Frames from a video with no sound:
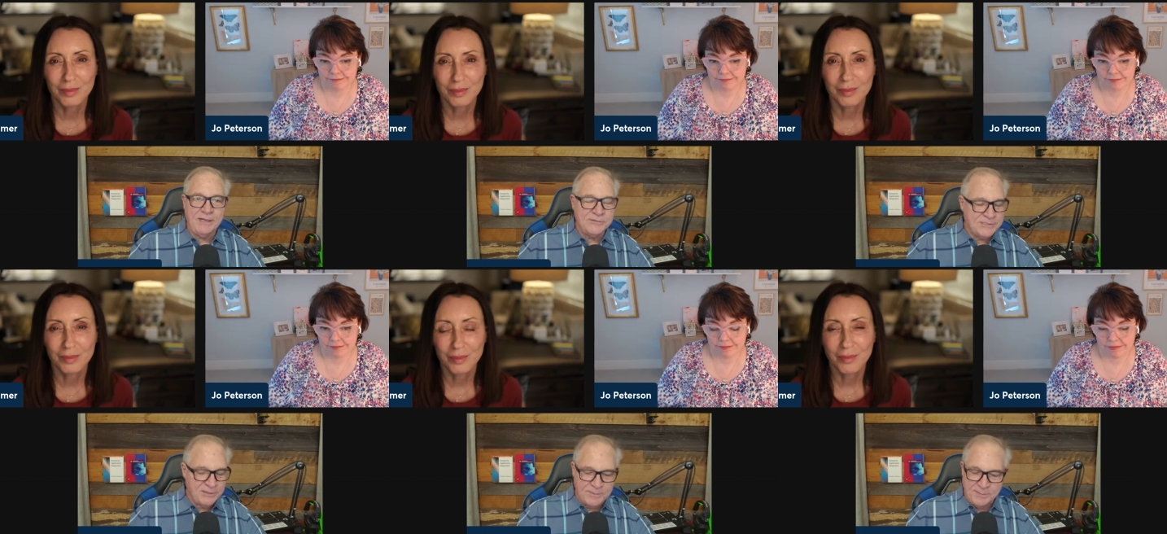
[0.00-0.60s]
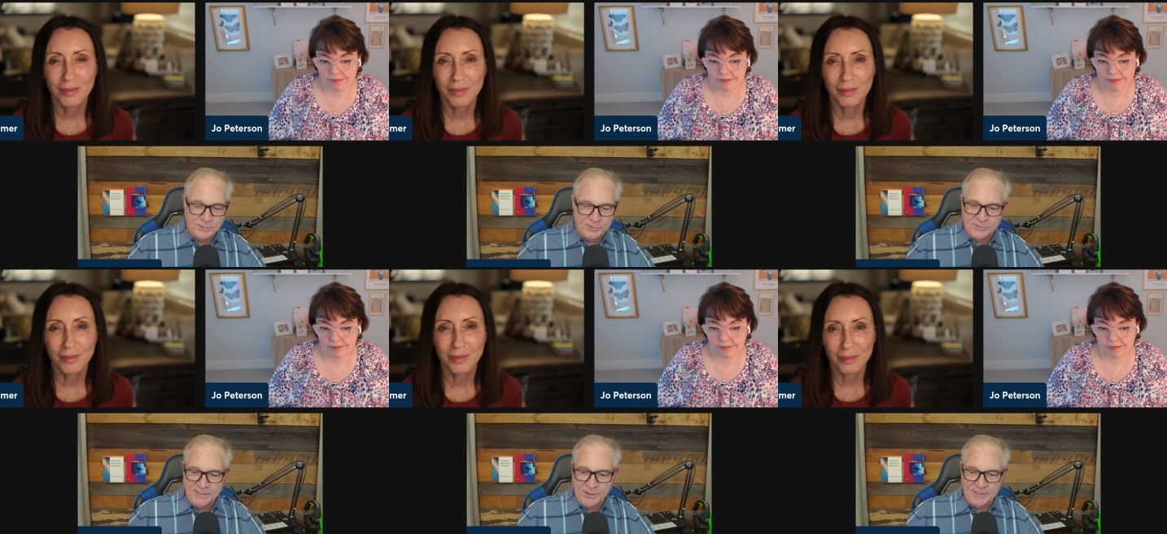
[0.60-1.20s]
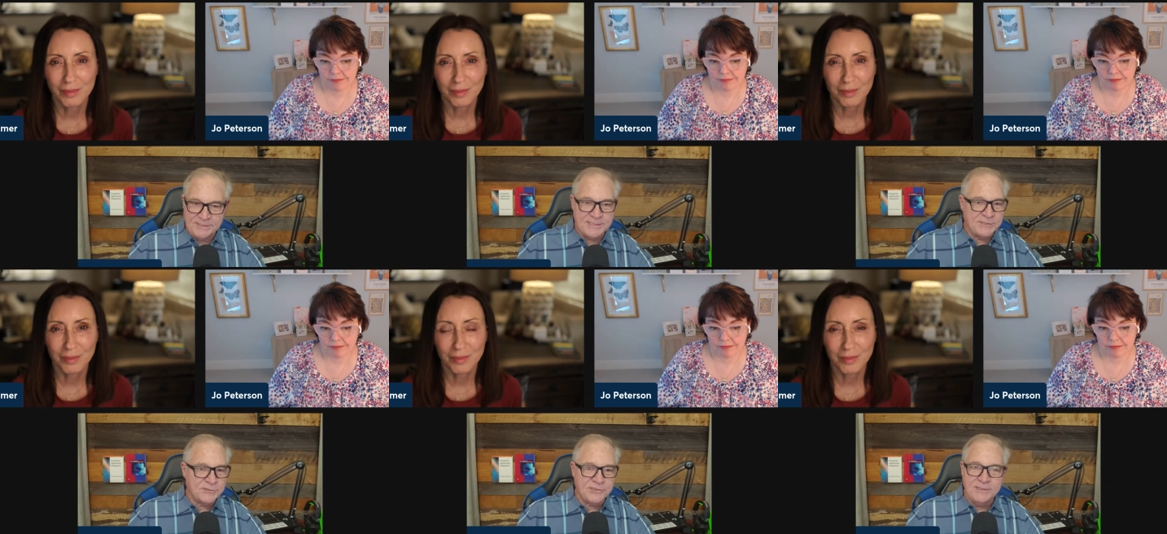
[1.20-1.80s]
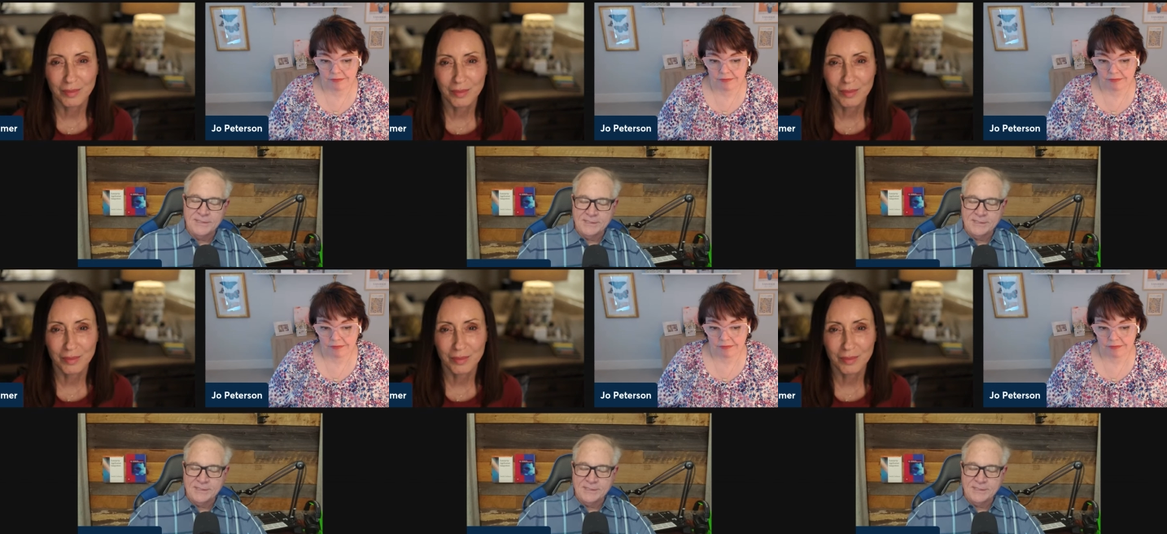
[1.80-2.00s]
Speaker 1: I always tell people who are doing architecture,